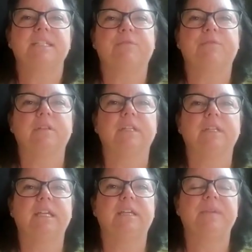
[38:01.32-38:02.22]

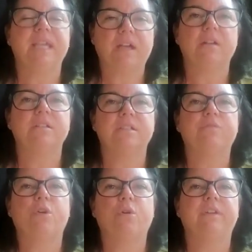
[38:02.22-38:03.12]
differently because of
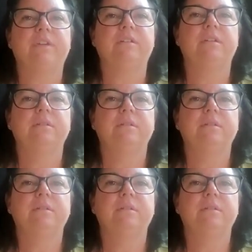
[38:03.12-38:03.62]
COVID?